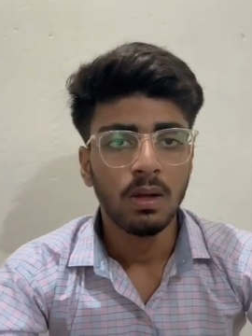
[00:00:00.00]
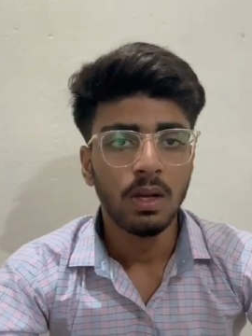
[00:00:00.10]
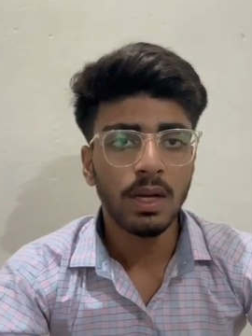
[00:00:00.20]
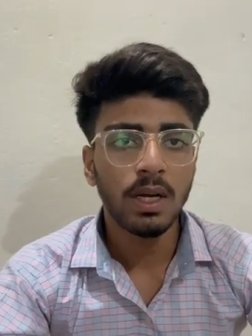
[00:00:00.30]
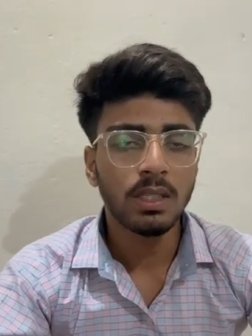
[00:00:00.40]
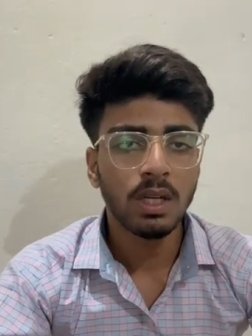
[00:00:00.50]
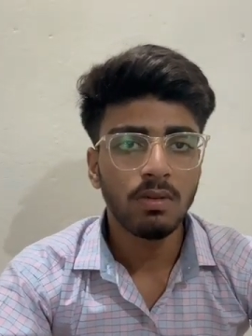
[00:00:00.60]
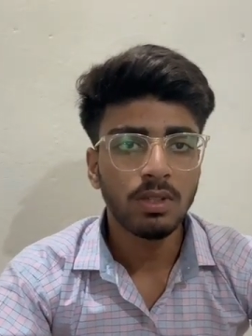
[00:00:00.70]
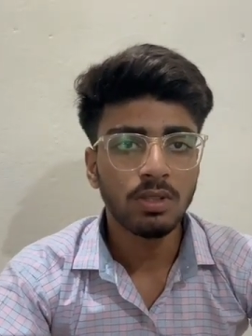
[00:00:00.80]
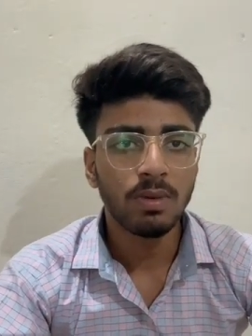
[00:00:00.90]
Hey guys,
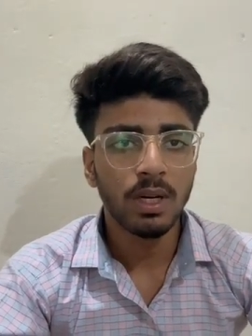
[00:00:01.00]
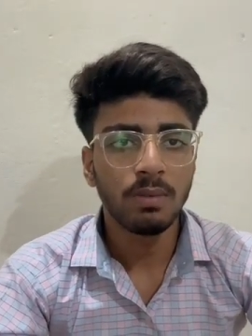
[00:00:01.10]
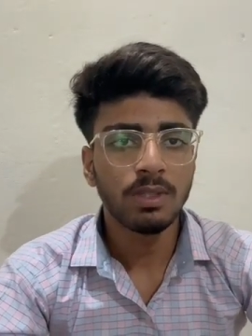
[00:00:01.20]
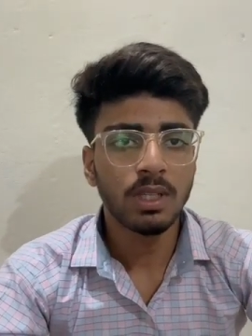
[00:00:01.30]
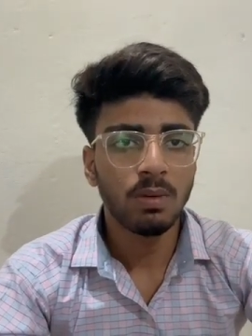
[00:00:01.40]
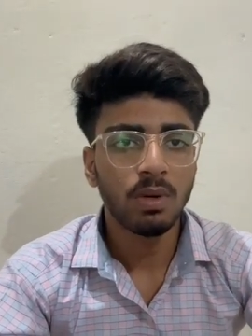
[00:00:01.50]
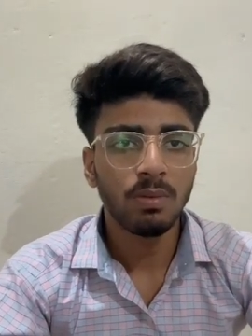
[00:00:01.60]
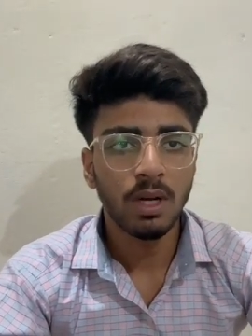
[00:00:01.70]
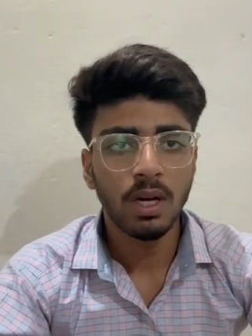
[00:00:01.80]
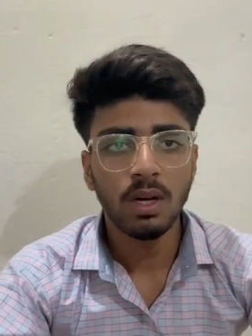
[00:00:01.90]
how are you? My name is
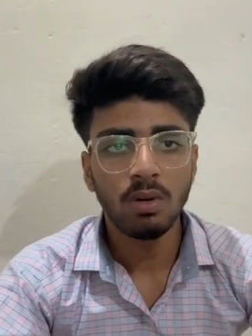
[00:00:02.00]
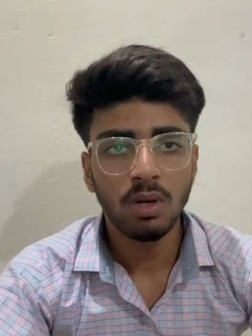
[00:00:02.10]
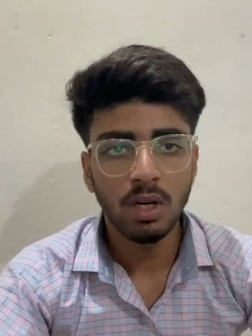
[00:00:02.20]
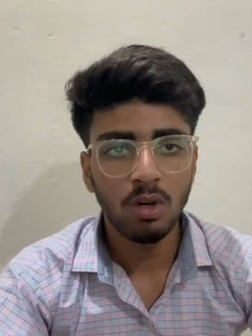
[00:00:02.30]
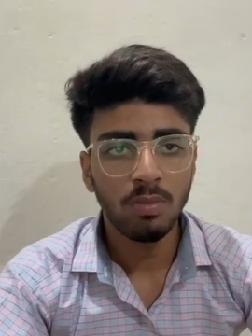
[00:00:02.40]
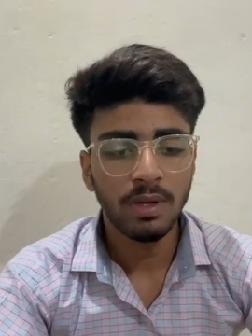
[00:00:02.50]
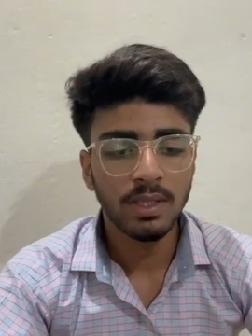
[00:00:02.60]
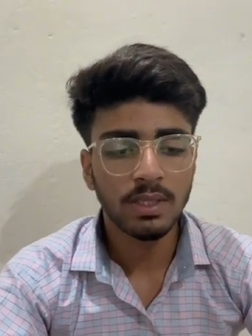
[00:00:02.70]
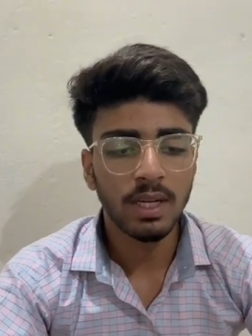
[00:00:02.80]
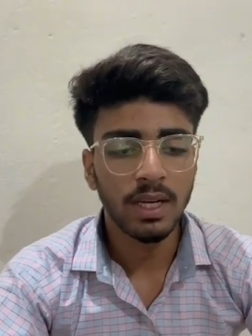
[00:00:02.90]
Rehmani and today's
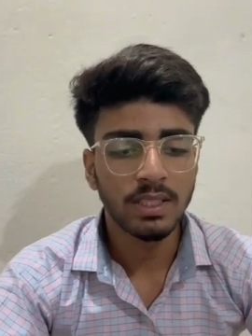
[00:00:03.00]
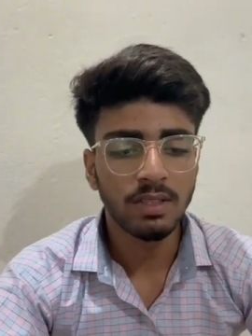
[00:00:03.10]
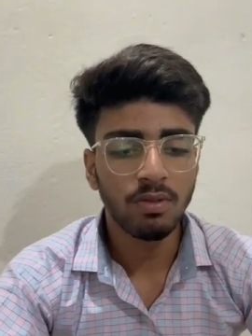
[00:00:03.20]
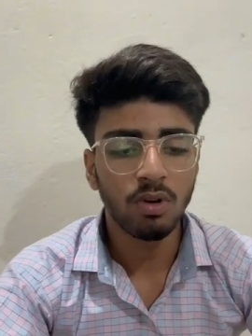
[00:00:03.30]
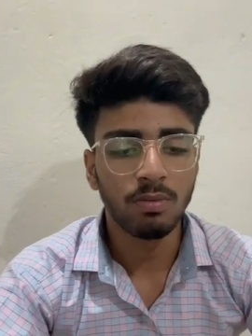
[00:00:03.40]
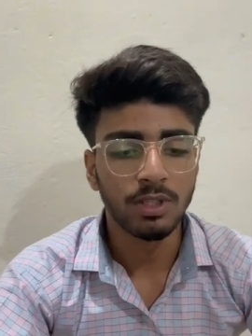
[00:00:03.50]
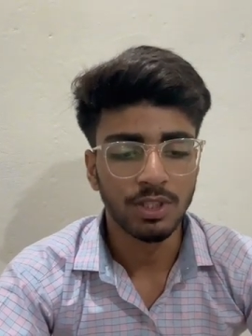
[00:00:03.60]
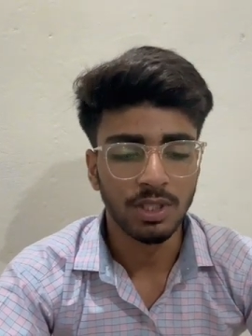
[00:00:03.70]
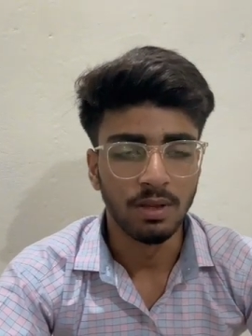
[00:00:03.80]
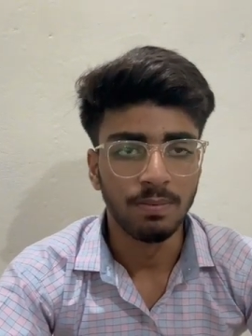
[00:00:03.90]
topic is galaxy
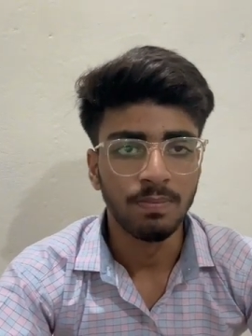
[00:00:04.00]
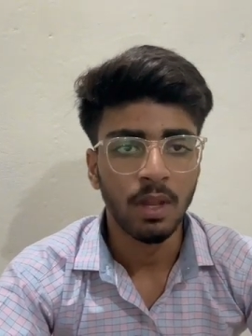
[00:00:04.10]
formation.